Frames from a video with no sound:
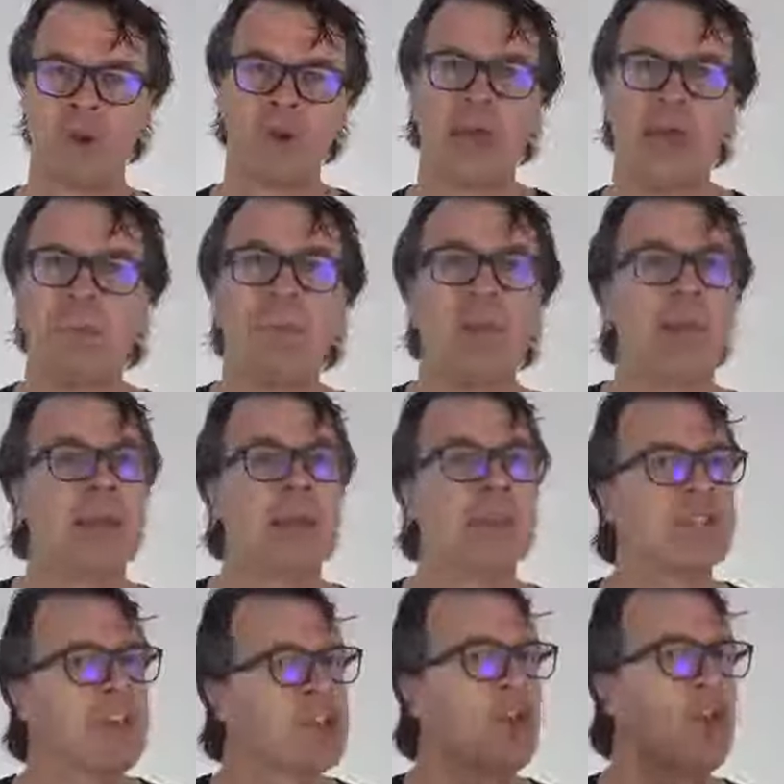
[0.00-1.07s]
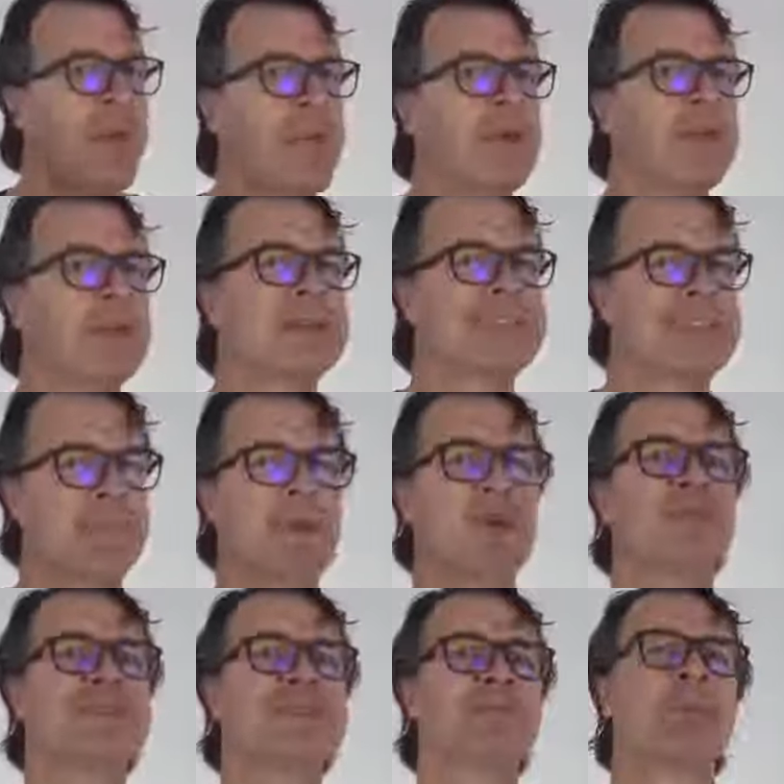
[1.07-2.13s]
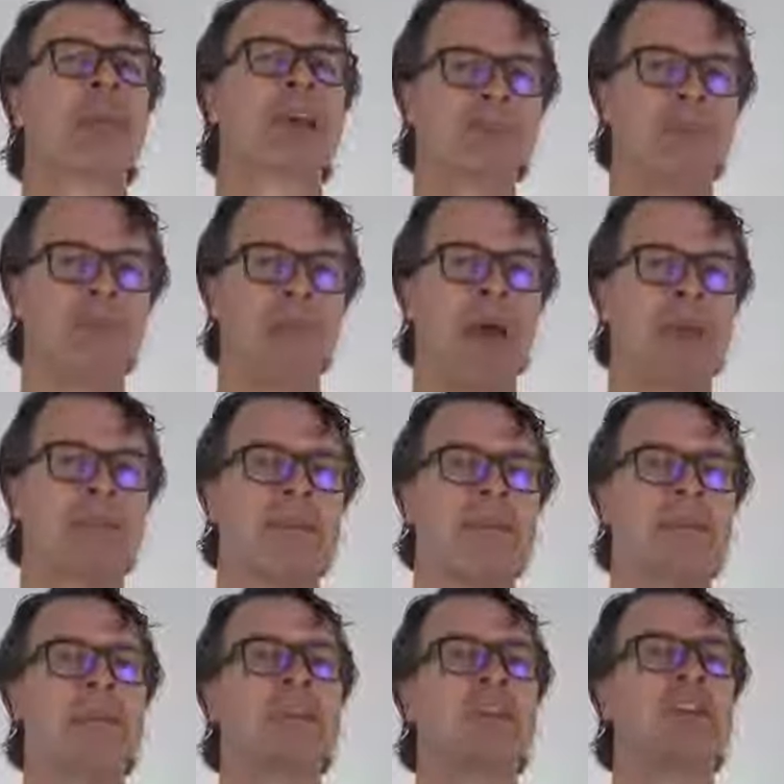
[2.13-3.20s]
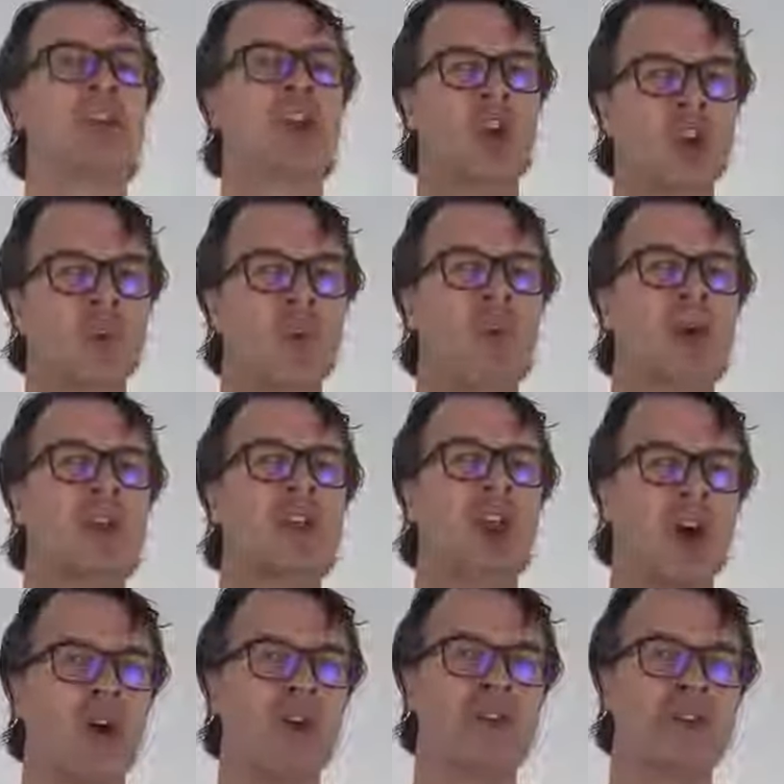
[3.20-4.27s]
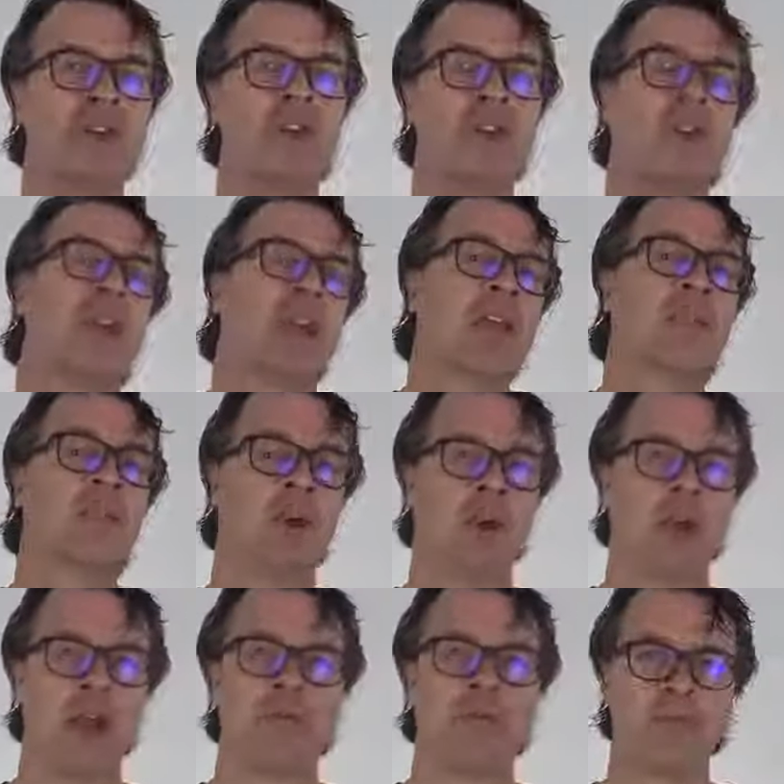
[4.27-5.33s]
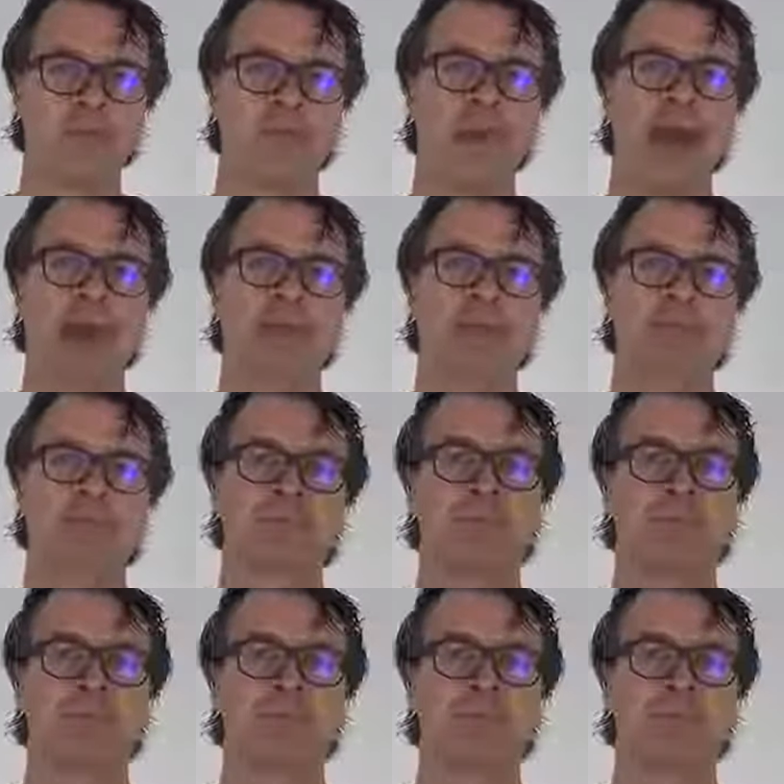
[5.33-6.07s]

Okay, so do you remember the typical displacement pattern that the cuboid goes into in the pronated foot pattern?